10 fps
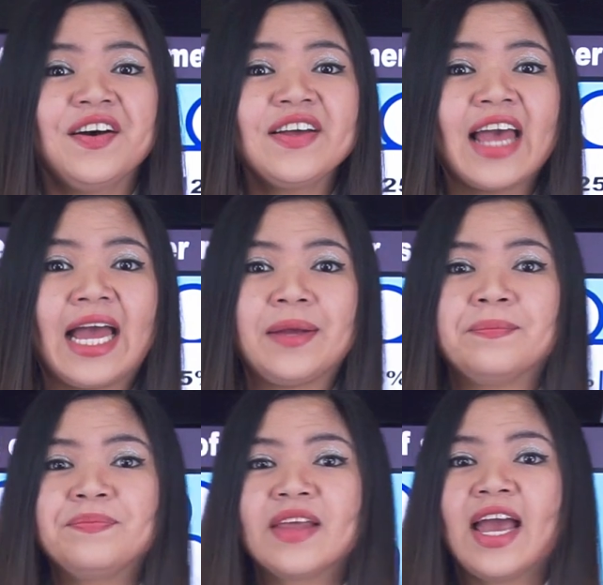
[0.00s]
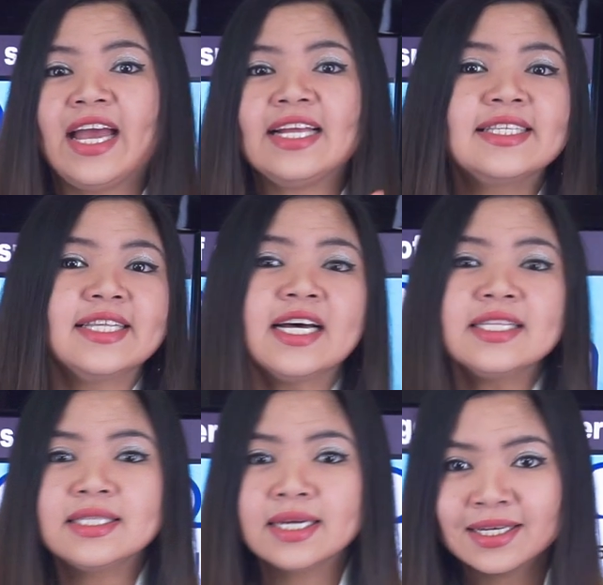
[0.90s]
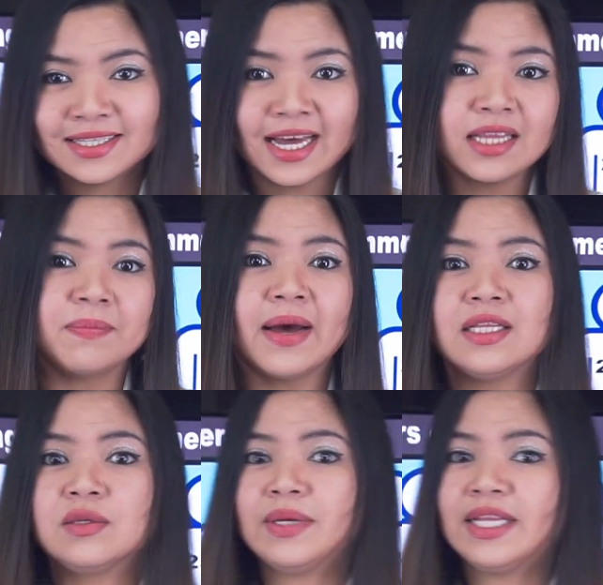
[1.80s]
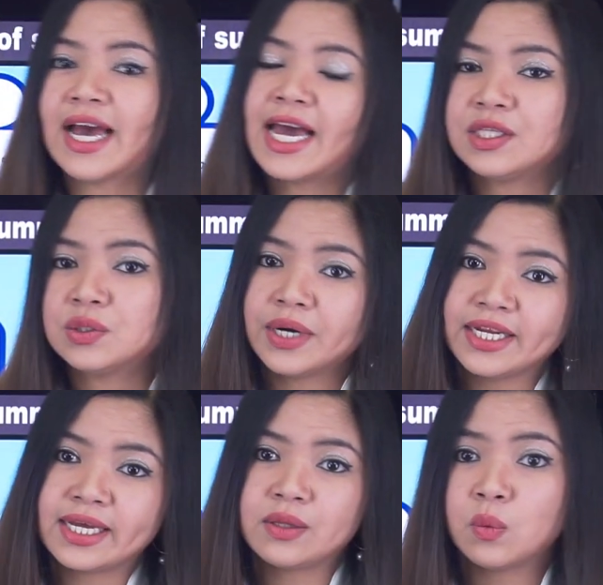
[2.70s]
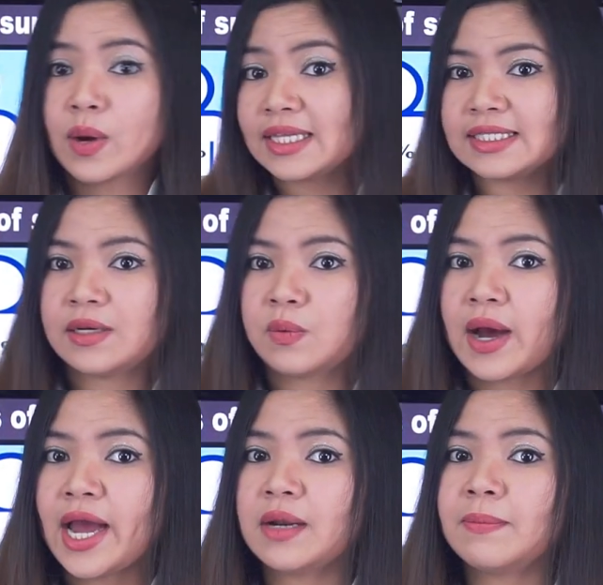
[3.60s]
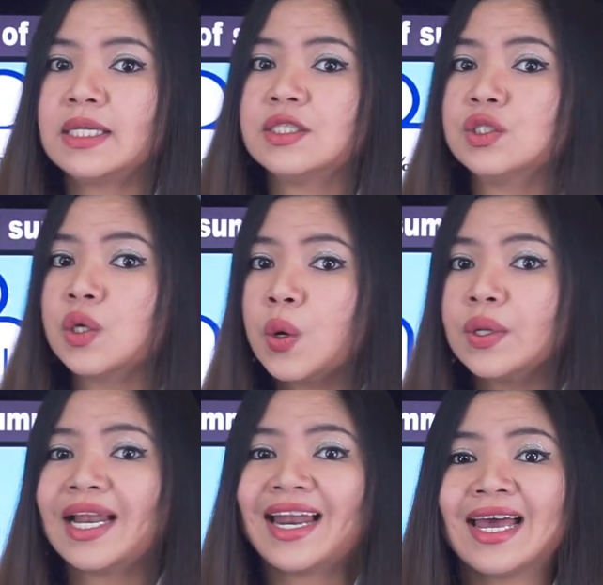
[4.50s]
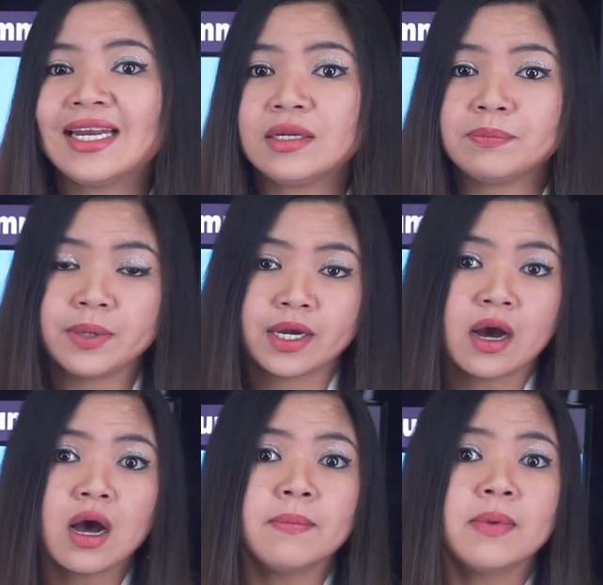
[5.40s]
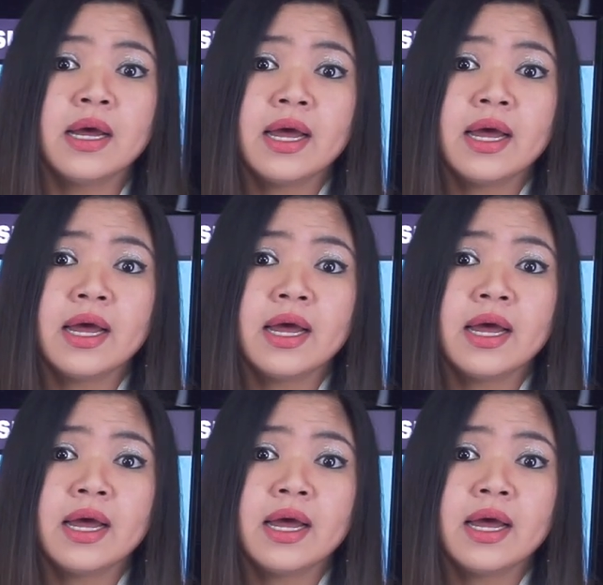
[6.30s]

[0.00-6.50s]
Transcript: Okay, it's not that bad to be dehydrated once in a while, but don't let it become